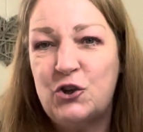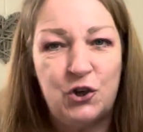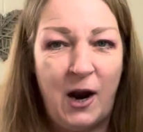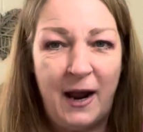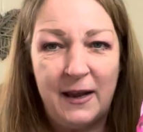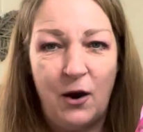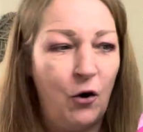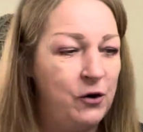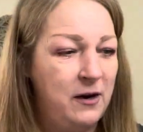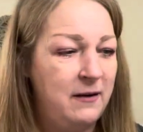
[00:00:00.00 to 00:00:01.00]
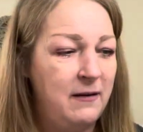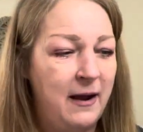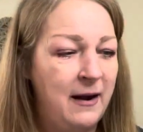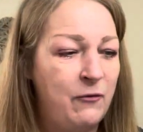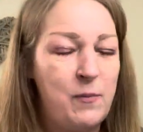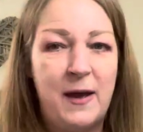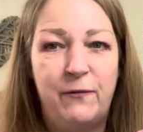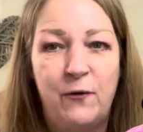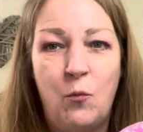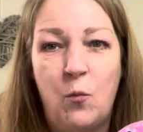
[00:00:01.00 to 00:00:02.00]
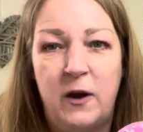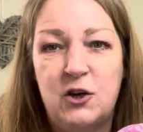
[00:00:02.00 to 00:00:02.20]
try on and have a bit of fun with.